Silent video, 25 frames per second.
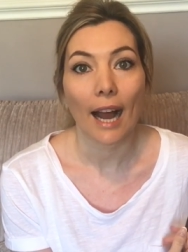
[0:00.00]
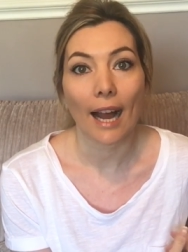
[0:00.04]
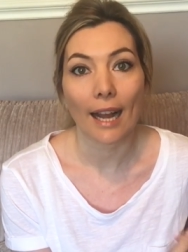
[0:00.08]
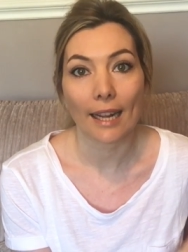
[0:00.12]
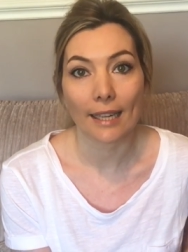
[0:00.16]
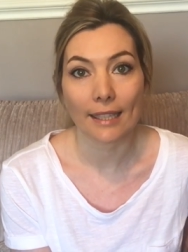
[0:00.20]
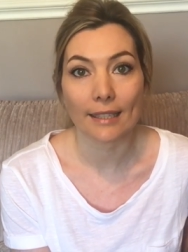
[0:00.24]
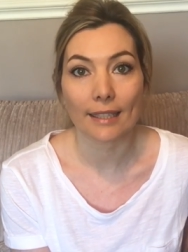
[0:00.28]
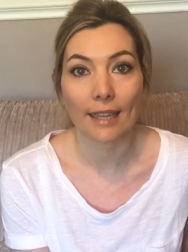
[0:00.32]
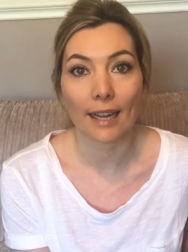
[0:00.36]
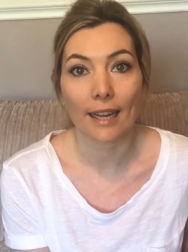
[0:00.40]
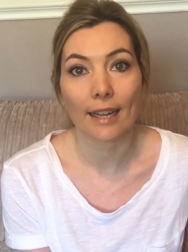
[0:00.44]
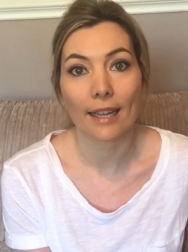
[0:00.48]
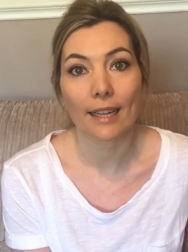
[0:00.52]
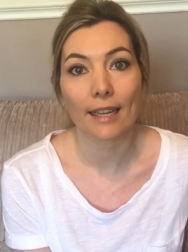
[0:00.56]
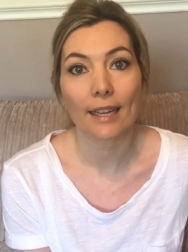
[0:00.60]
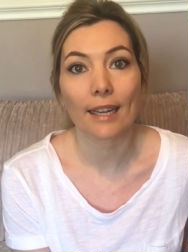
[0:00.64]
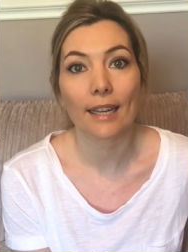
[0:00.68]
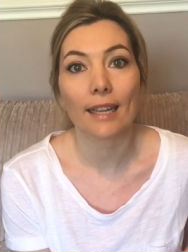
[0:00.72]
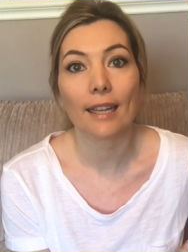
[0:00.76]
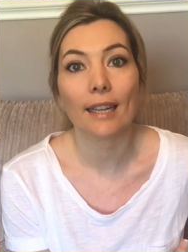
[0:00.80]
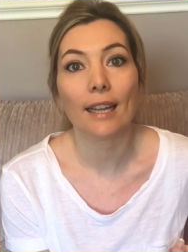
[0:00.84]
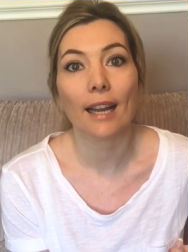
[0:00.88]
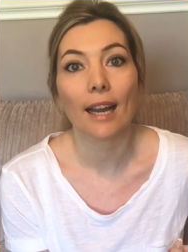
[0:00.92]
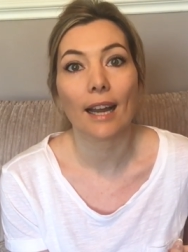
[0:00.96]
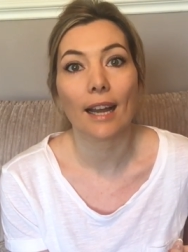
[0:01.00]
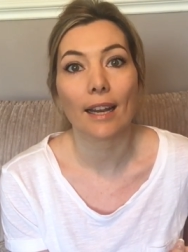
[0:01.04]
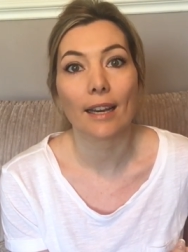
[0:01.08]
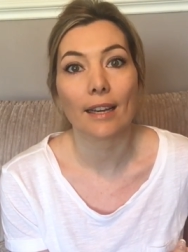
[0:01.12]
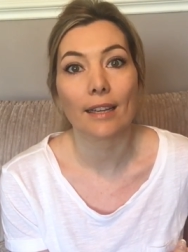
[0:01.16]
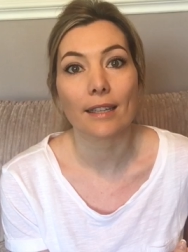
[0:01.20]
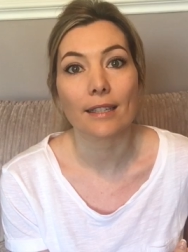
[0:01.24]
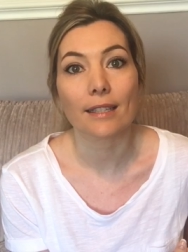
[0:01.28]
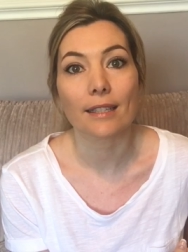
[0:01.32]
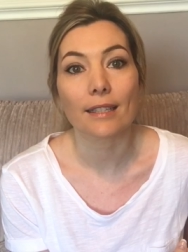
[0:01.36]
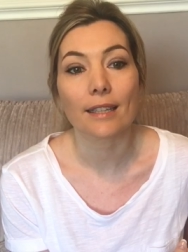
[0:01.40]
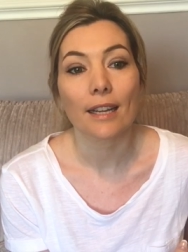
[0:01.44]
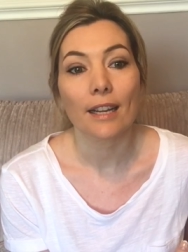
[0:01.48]
anxiety,
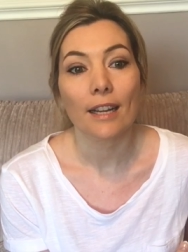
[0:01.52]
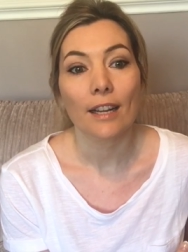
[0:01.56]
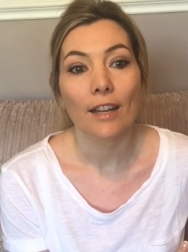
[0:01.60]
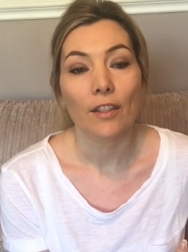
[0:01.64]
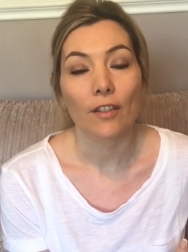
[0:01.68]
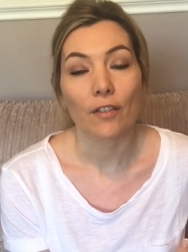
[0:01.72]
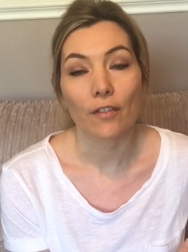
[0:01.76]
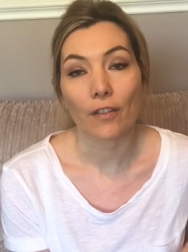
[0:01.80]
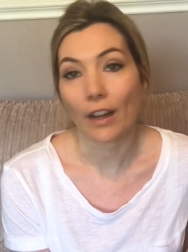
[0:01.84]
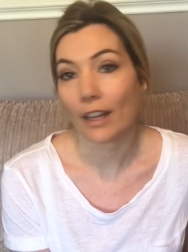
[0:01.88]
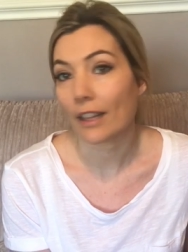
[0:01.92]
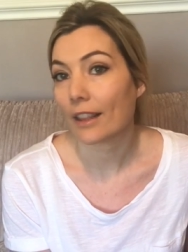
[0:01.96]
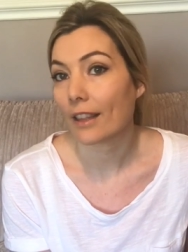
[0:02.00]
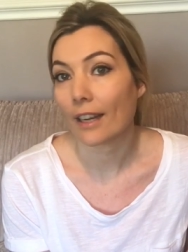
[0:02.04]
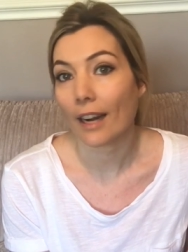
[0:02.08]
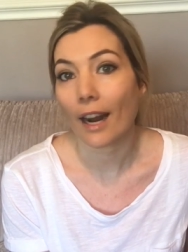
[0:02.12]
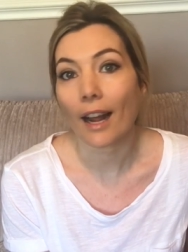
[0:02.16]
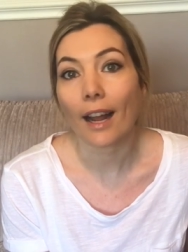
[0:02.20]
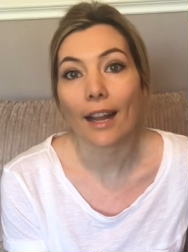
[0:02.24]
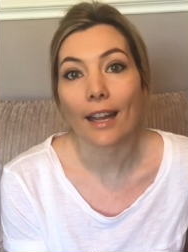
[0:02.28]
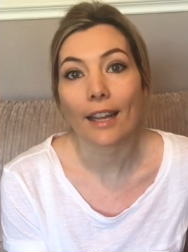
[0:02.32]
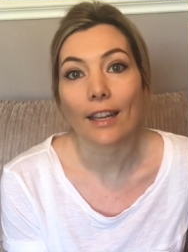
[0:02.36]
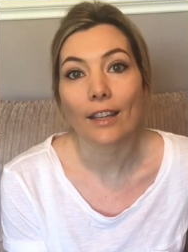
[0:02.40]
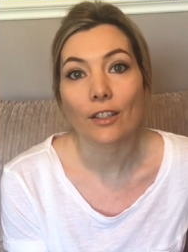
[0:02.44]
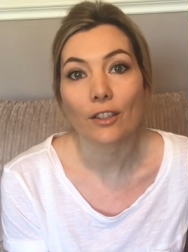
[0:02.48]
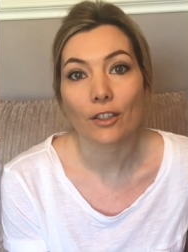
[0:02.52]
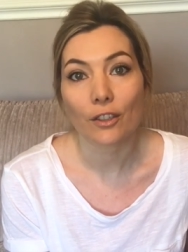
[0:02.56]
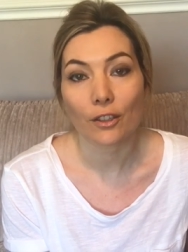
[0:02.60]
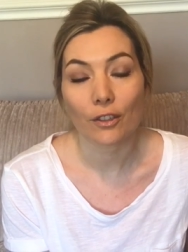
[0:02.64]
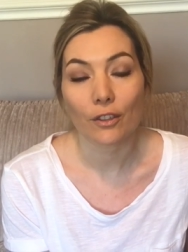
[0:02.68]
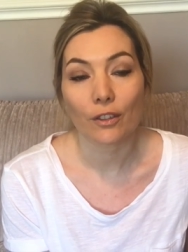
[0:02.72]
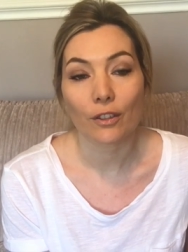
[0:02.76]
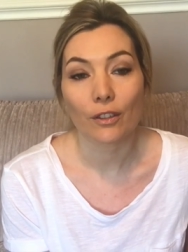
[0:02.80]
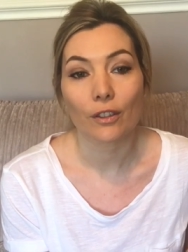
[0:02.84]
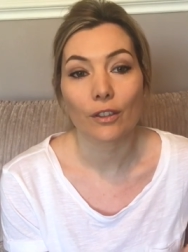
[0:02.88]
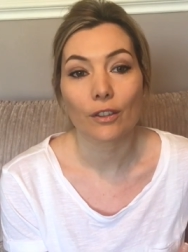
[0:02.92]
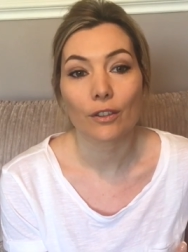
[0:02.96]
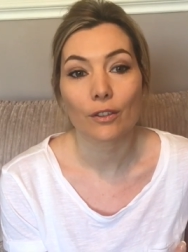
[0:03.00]
and the fact that I
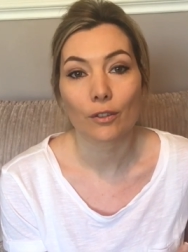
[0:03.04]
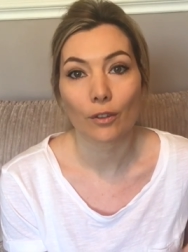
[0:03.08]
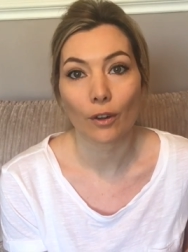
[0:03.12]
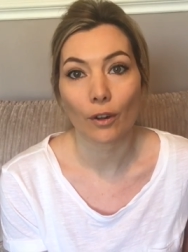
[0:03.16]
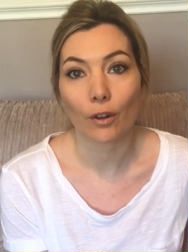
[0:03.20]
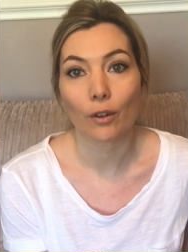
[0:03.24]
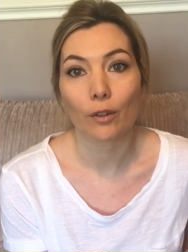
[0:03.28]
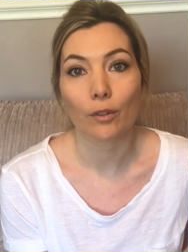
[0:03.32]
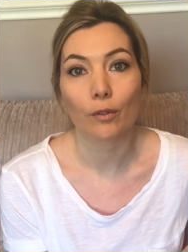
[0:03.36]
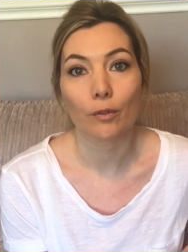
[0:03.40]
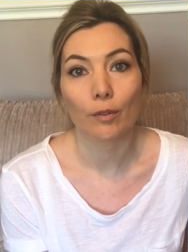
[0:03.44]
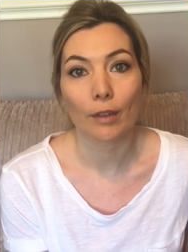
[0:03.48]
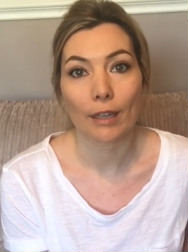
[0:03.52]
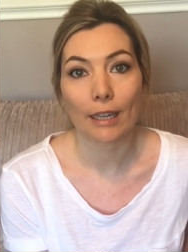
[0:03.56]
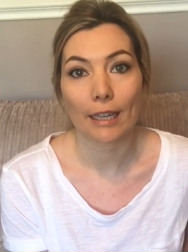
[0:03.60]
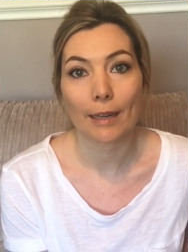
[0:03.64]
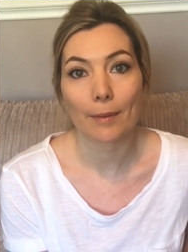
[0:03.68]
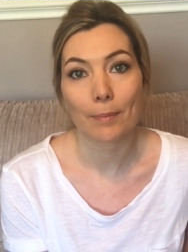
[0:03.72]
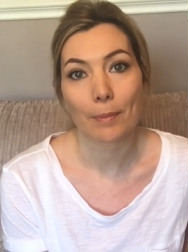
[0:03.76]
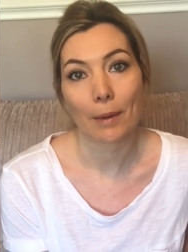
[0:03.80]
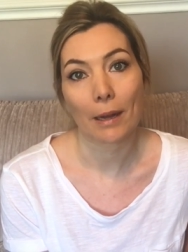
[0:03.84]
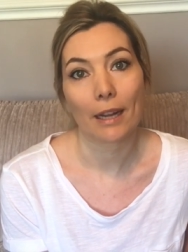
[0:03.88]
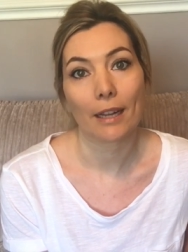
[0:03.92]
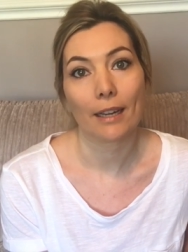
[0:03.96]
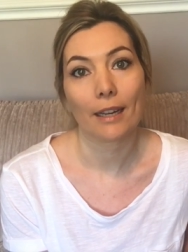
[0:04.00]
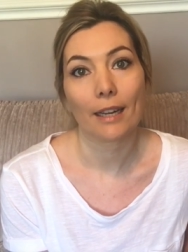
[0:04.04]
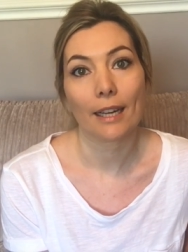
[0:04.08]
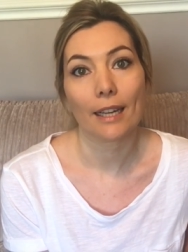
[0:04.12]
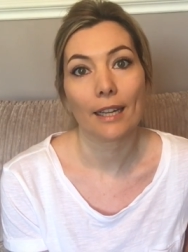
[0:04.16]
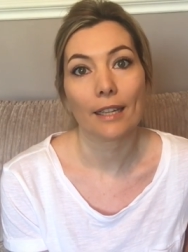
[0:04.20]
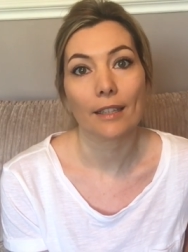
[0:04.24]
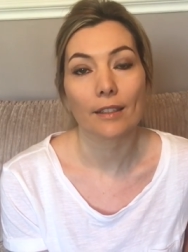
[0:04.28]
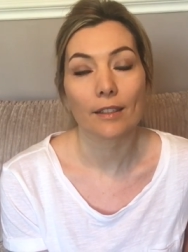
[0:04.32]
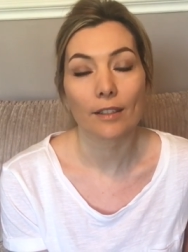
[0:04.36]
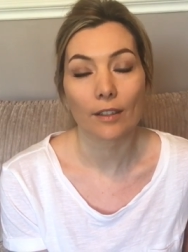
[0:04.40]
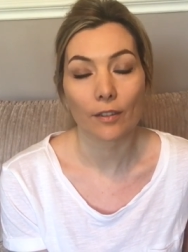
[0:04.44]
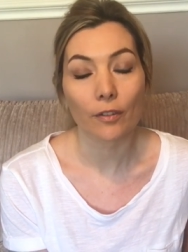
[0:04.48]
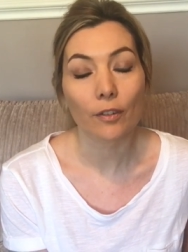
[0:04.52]
do struggle really badly
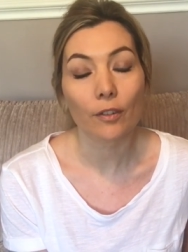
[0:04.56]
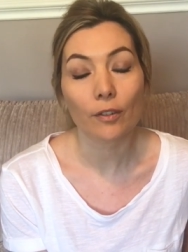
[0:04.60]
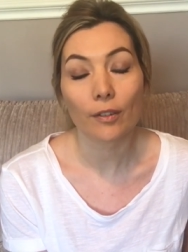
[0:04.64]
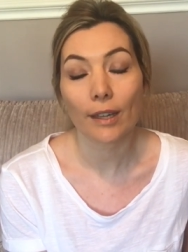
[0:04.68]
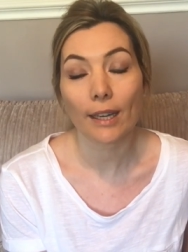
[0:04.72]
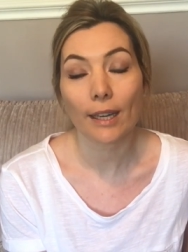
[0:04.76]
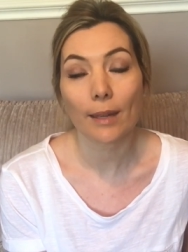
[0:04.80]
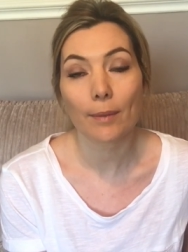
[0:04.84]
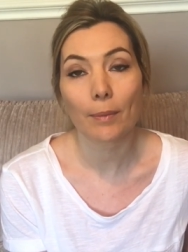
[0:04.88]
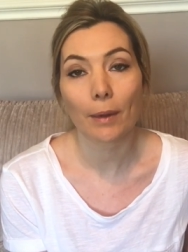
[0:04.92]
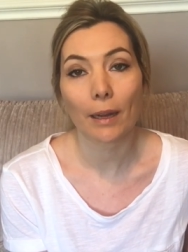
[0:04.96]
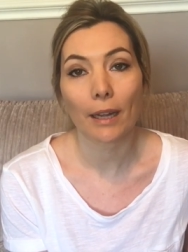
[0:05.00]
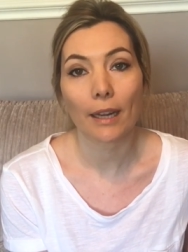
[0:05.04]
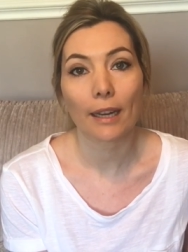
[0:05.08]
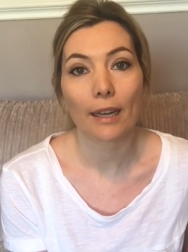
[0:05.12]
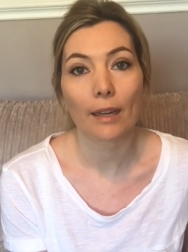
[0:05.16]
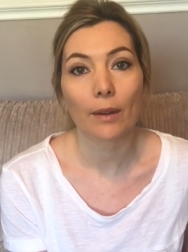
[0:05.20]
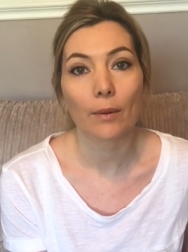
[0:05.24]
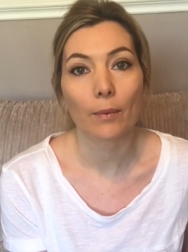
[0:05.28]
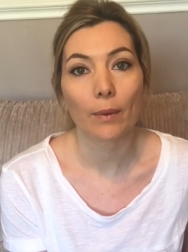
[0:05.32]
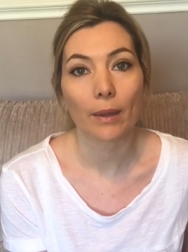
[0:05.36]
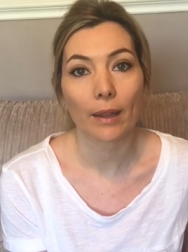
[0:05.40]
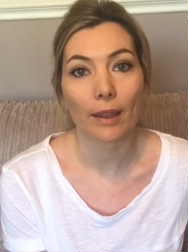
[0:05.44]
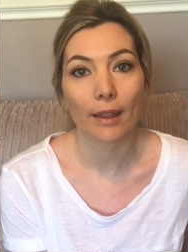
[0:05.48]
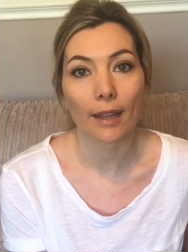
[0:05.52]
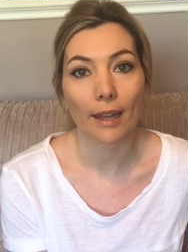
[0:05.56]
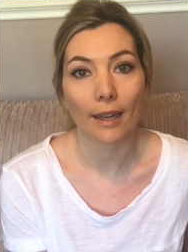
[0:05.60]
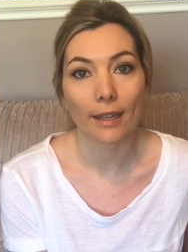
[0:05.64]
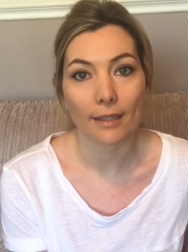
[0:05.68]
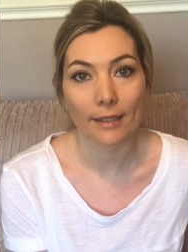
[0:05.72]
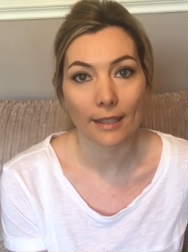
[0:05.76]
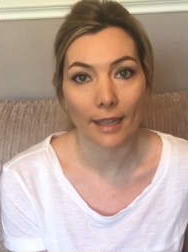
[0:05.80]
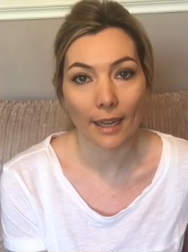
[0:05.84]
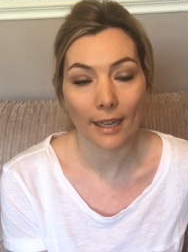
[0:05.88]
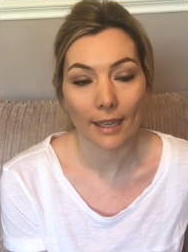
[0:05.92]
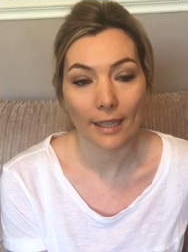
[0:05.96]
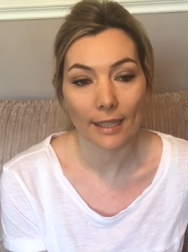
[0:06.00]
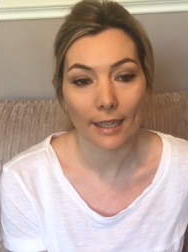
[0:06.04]
and suffer really badly with
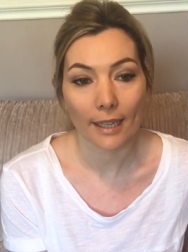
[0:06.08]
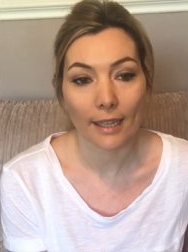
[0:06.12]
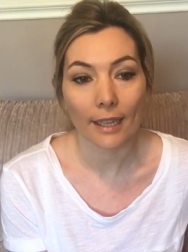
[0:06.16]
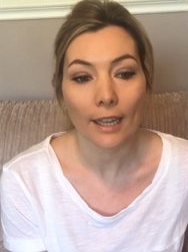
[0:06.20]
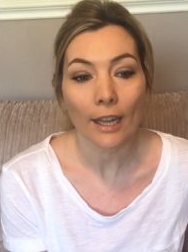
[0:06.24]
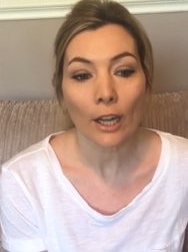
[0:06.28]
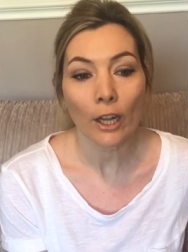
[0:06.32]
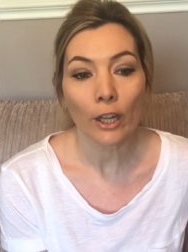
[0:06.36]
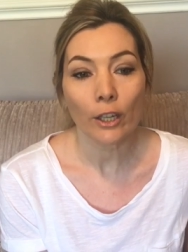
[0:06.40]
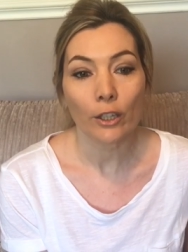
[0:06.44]
anxiety